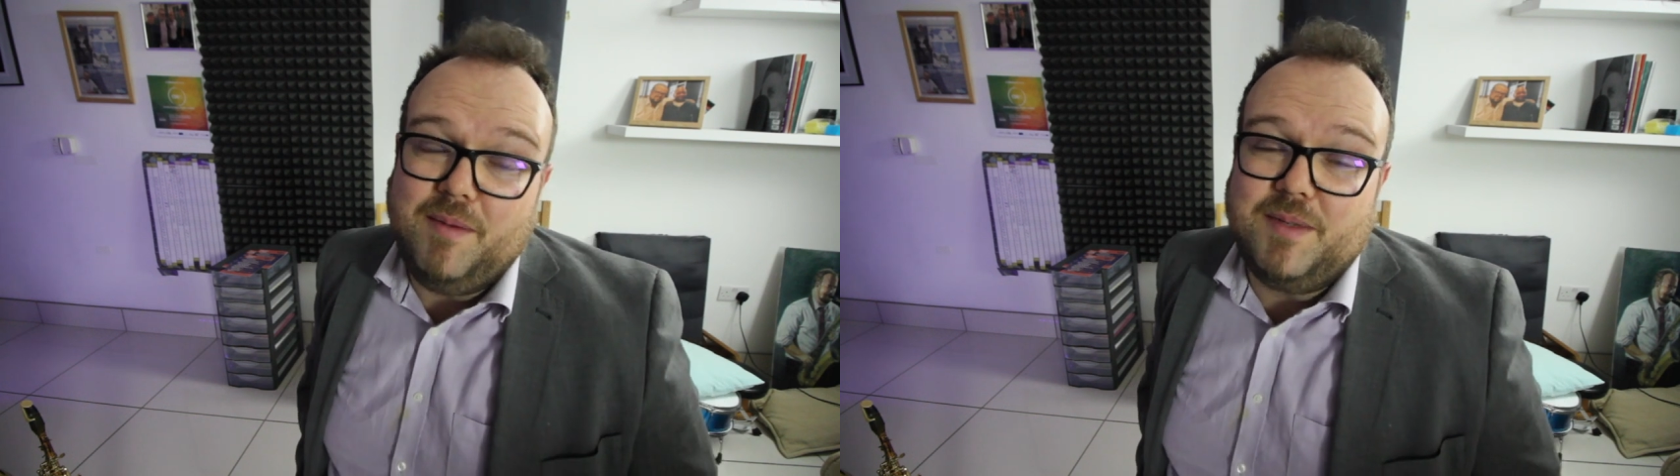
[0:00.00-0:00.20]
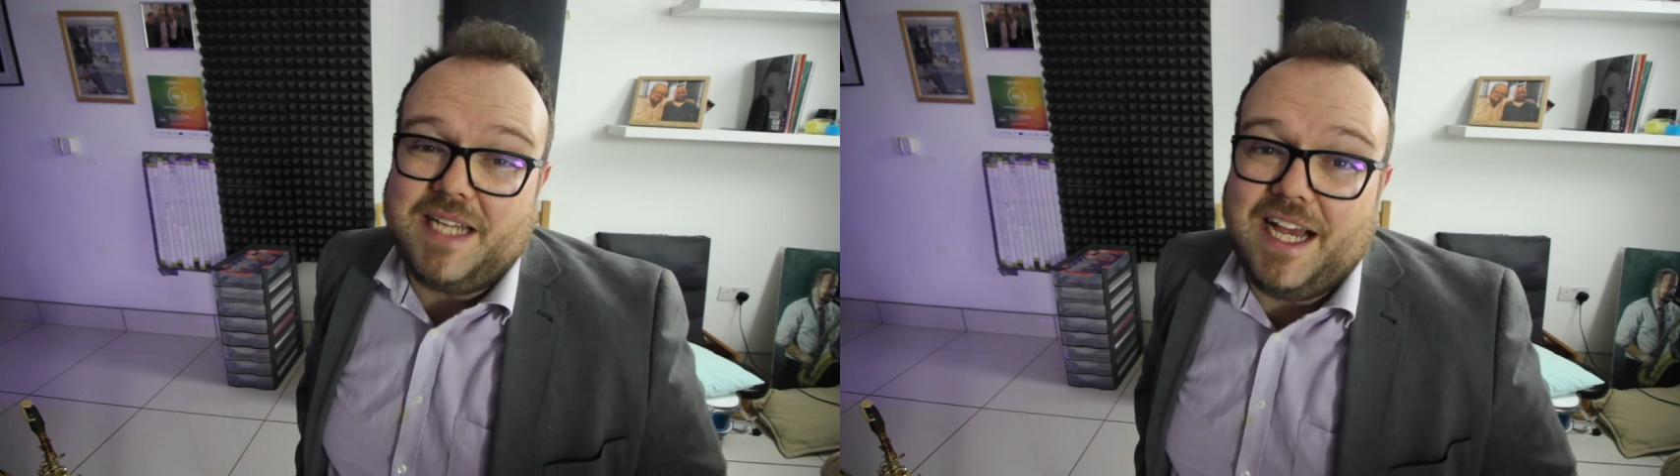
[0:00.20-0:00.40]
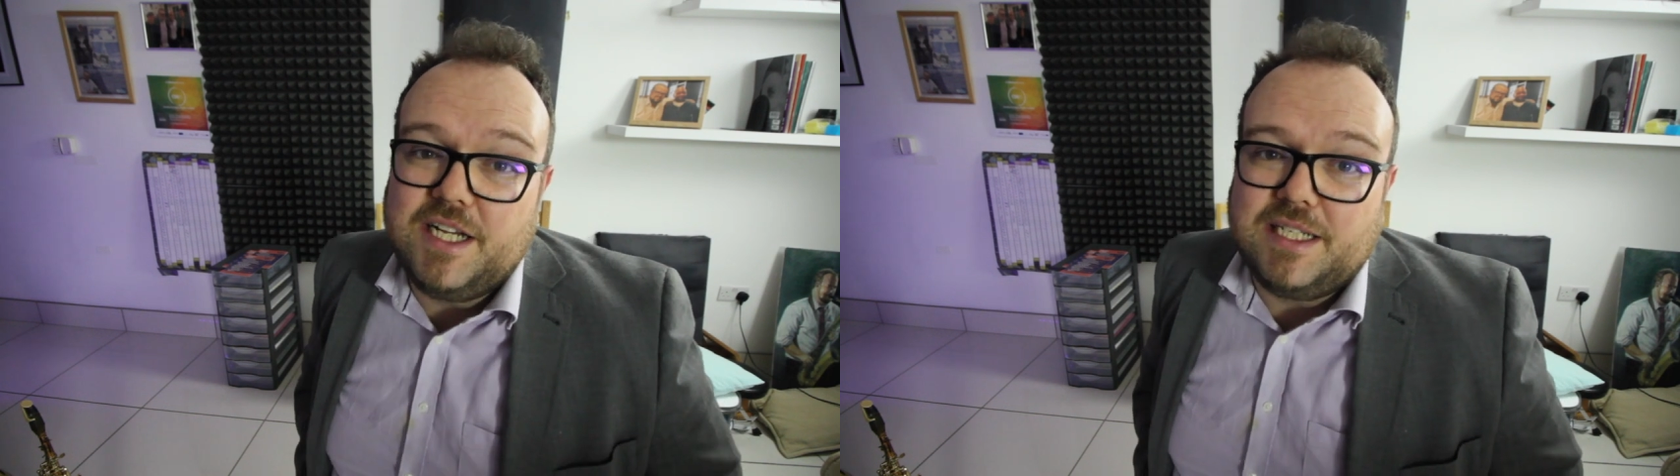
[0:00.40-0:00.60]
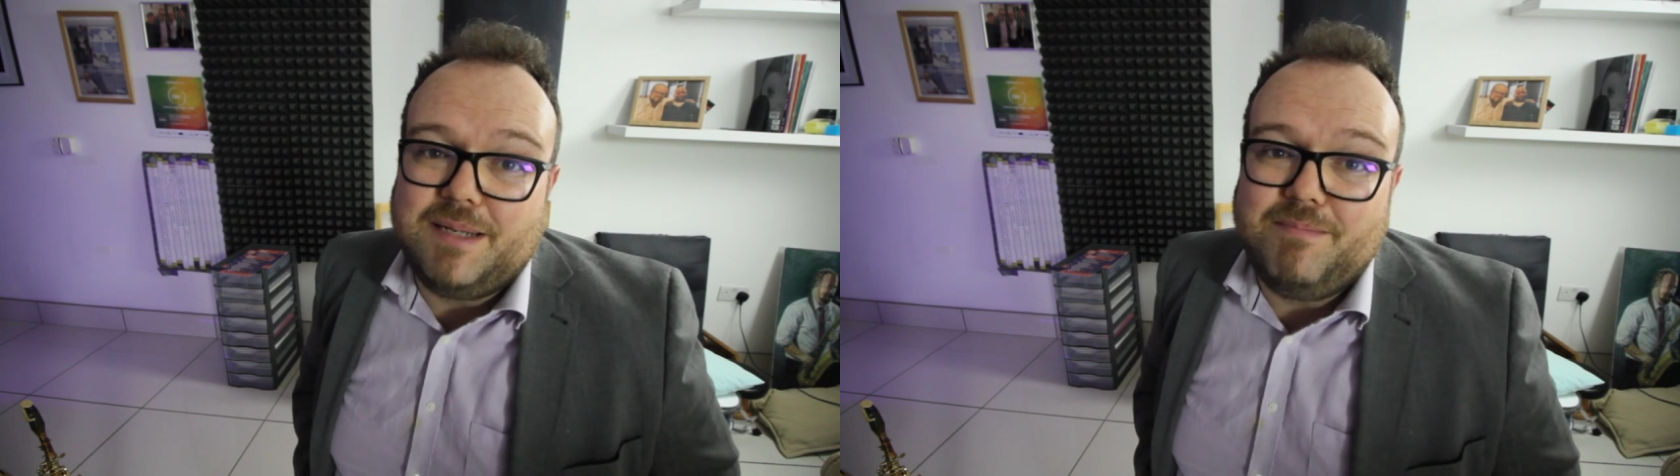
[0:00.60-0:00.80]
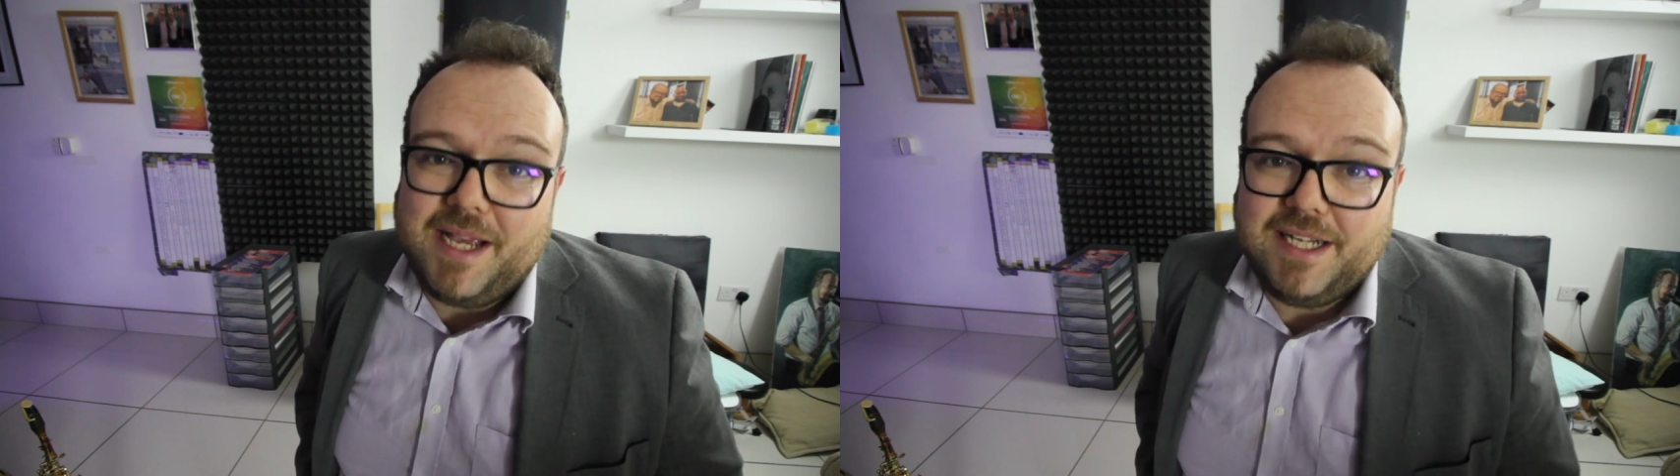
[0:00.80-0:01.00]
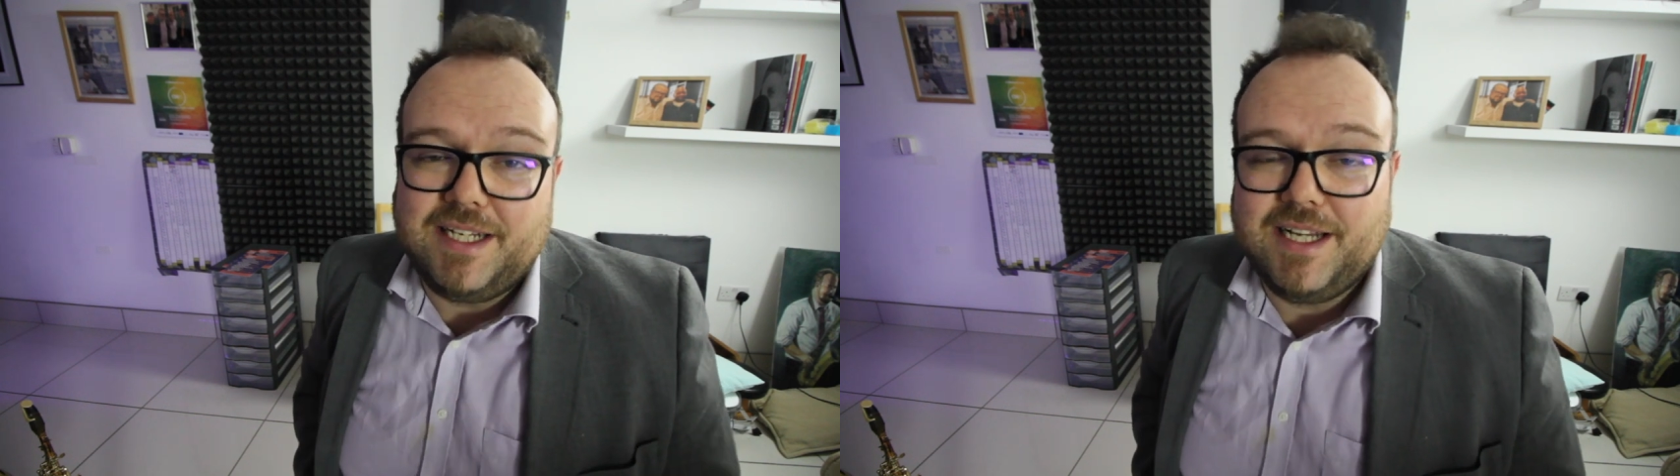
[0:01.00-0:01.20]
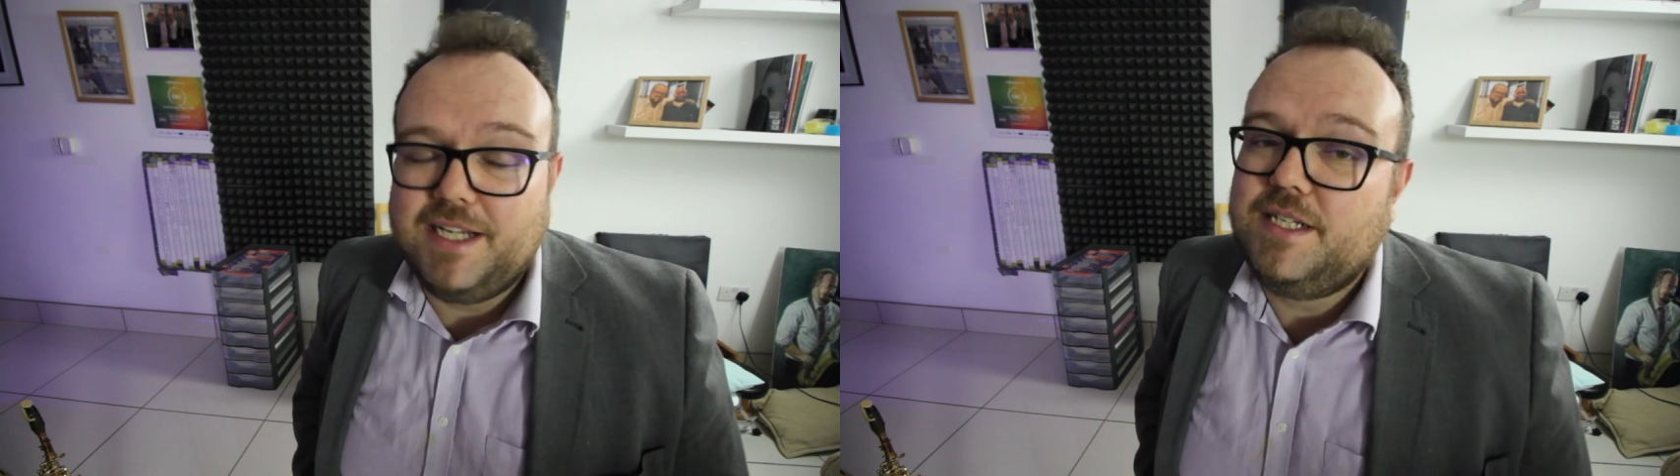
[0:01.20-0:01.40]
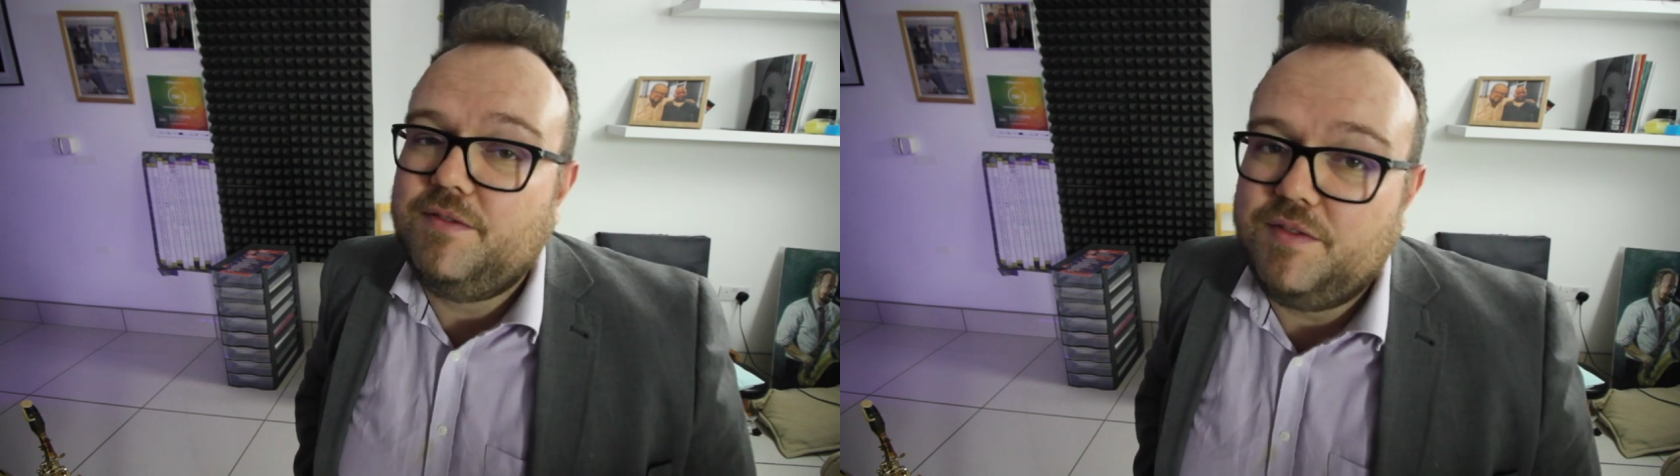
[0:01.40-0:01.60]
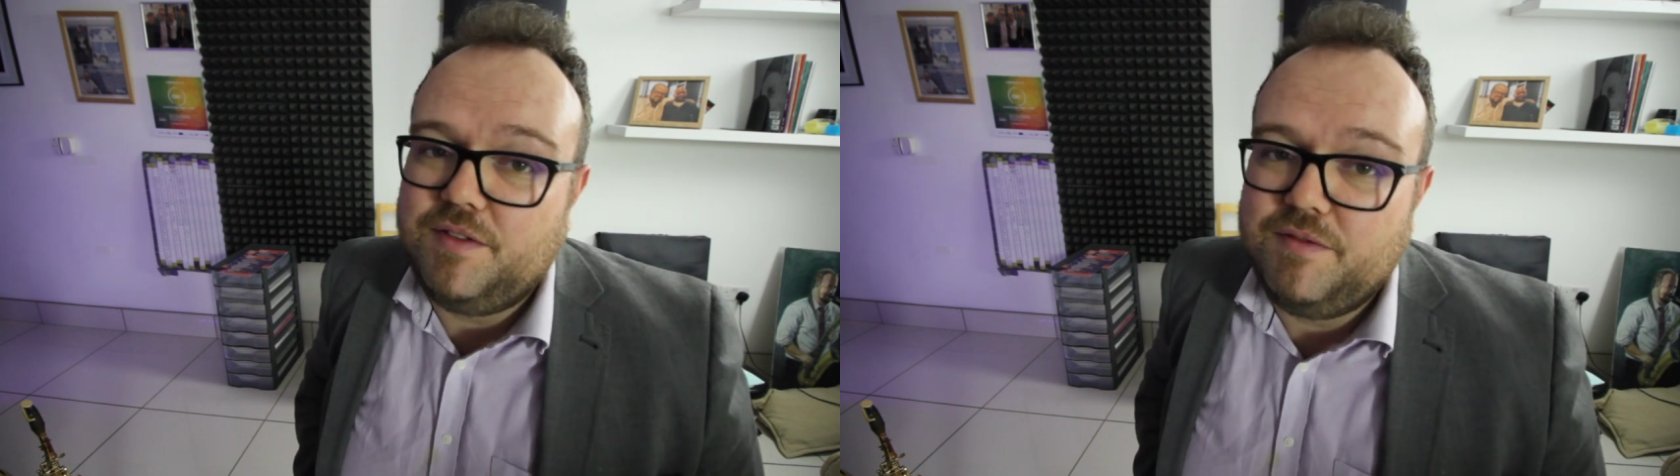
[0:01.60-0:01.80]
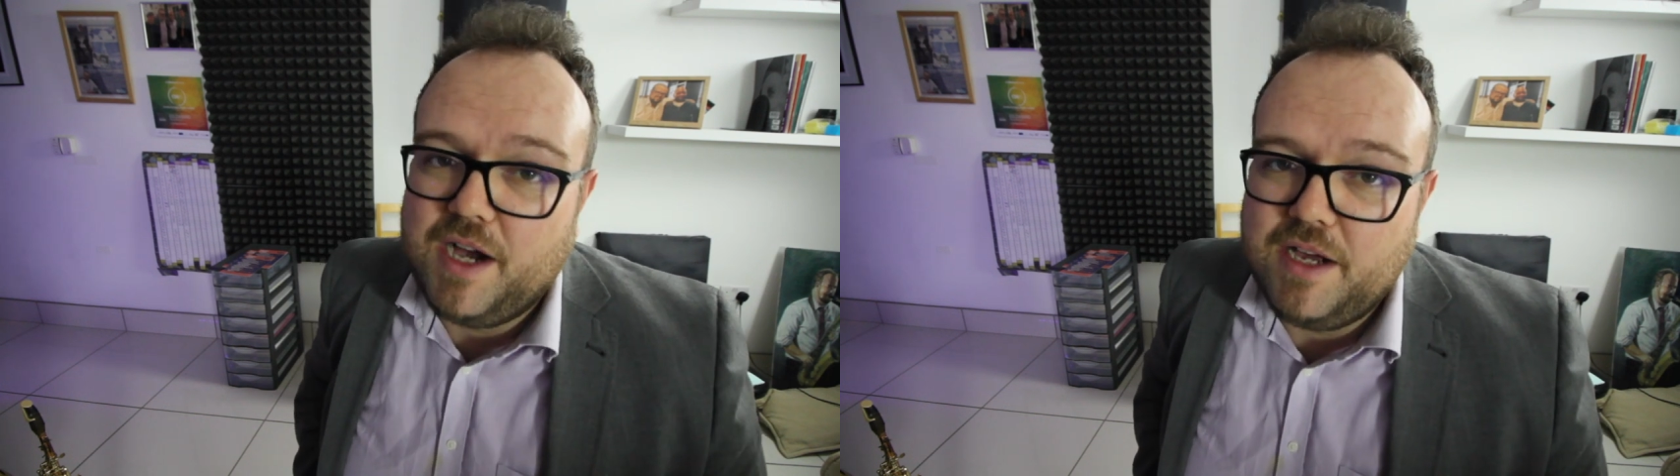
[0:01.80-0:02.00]
mine was actually made in
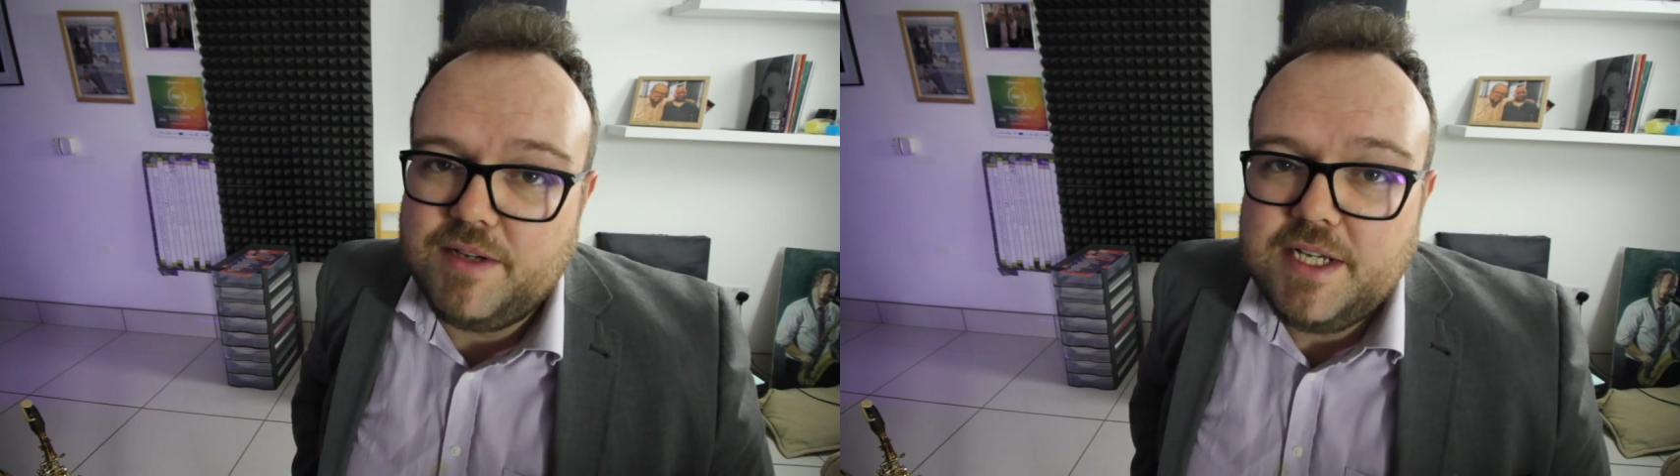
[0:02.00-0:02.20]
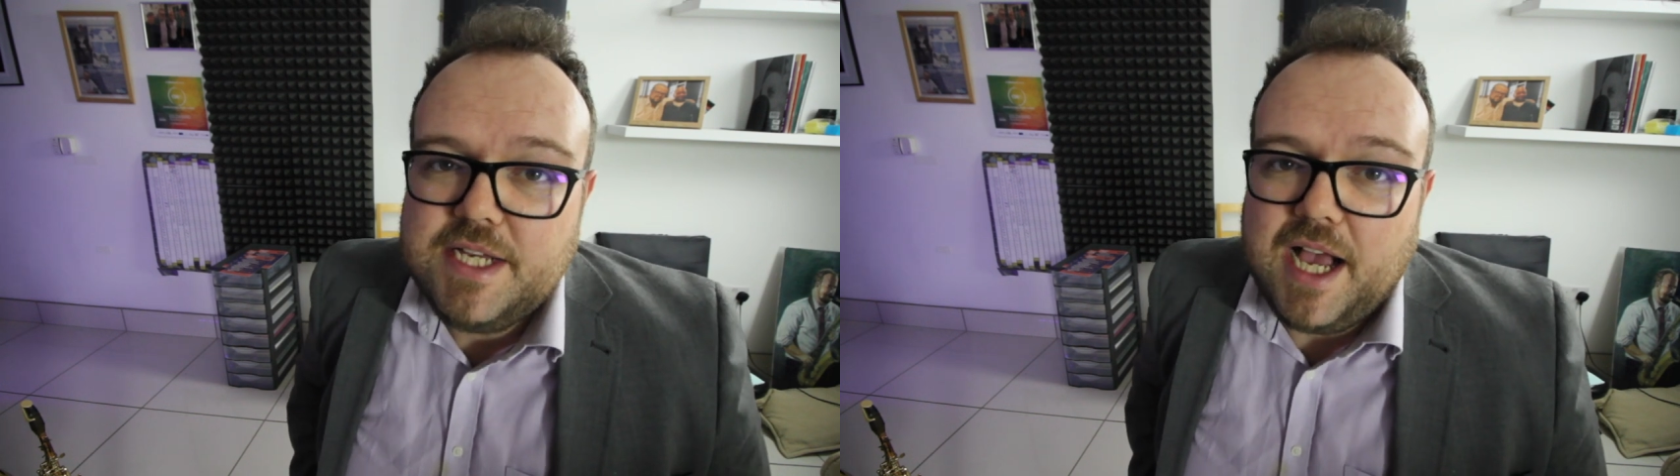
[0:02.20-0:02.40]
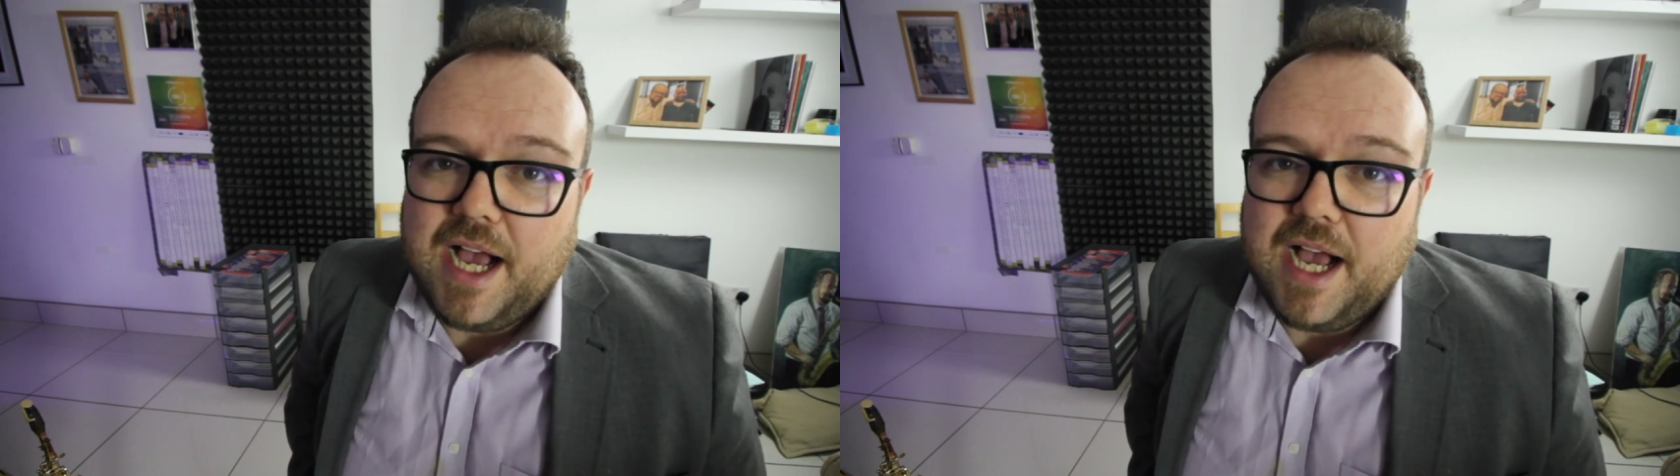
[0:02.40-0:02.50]
1955,